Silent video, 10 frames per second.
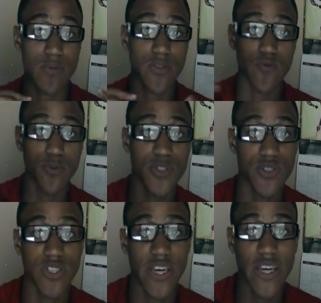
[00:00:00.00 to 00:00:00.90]
what the rumors
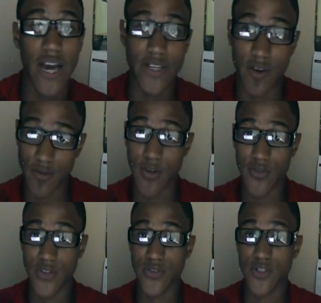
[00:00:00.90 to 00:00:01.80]
are saying. I don't know
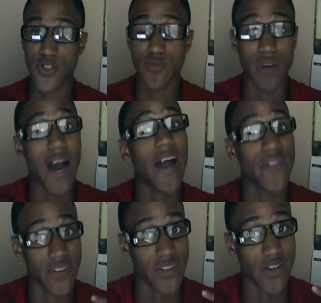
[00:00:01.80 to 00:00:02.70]
if those are true, but I
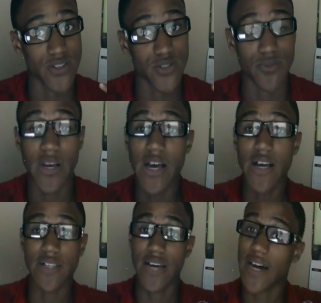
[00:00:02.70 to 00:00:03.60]
think they are true,
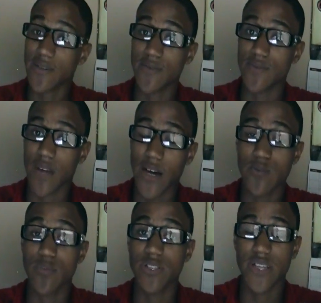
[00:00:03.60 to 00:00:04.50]
because I don't
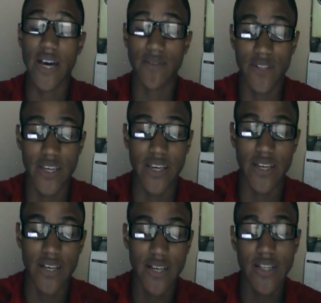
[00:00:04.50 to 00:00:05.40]

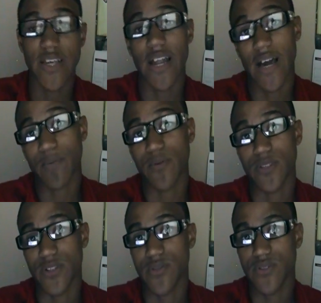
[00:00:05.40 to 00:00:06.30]
think that Apple
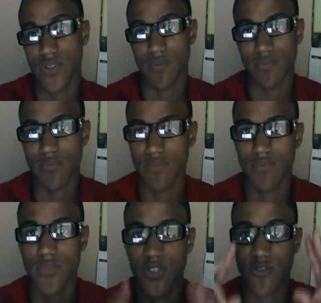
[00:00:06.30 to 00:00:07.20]
would do some
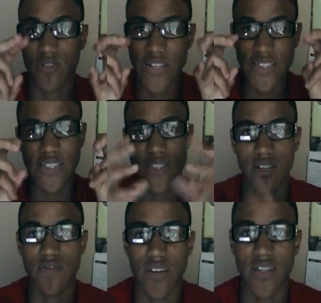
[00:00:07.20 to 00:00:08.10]
crazy
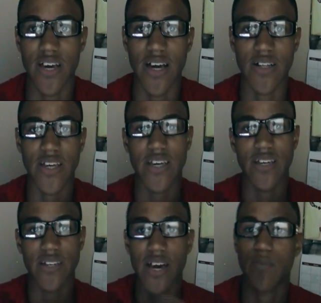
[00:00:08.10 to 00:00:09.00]
stuff like that
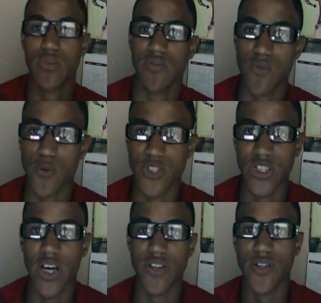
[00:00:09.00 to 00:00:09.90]
and not put
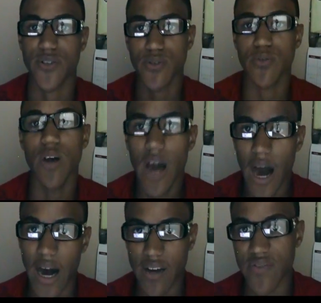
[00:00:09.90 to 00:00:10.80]
4G on their new
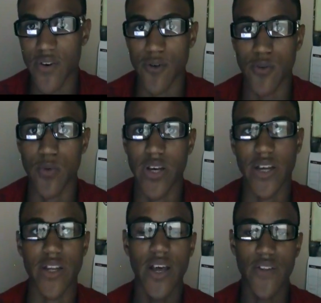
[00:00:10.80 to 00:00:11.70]
iPhone
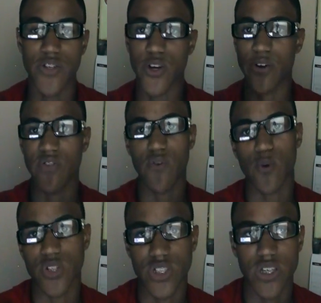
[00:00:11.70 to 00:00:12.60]
when there's already
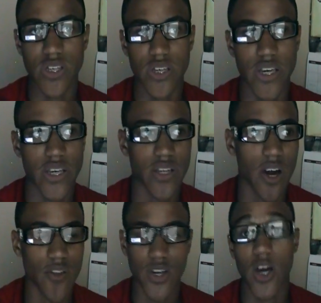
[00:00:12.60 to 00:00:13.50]
4G in
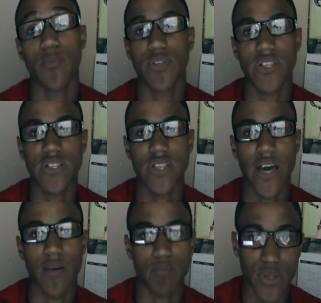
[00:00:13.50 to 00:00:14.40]
other companies
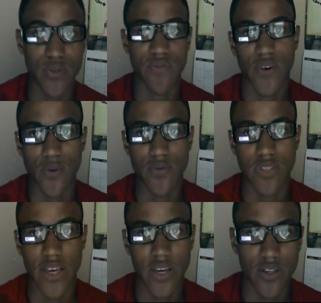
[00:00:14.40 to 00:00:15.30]
that build phones,
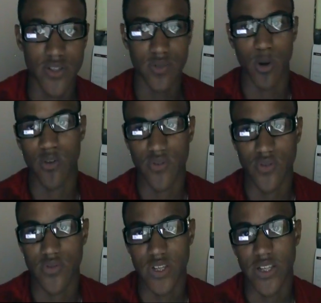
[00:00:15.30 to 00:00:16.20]
like other
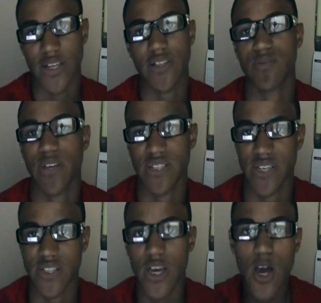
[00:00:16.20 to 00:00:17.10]
smartphones. Like, that doesn't make
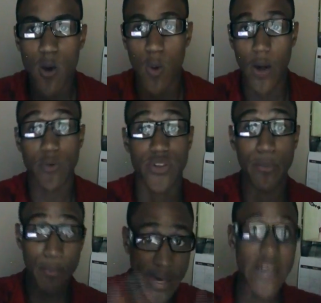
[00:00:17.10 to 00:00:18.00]
sense. Why wouldn't
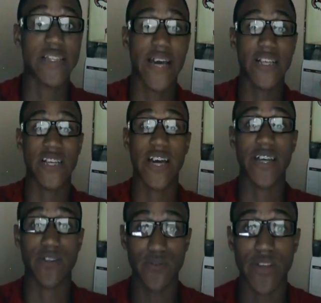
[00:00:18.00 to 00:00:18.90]
the big tech
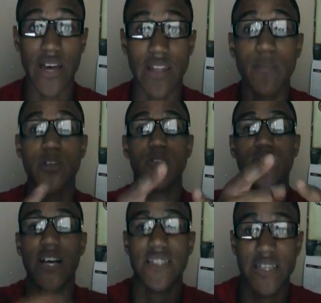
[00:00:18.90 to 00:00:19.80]
giant do that? Let me know what
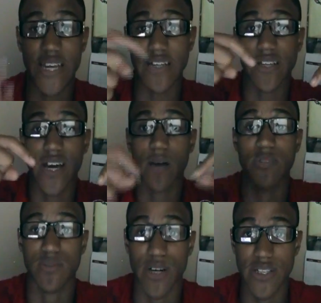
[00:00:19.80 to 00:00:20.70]
you guys think down in the
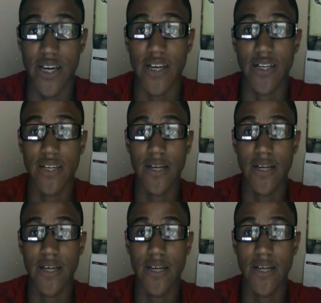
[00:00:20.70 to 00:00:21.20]
comments about that.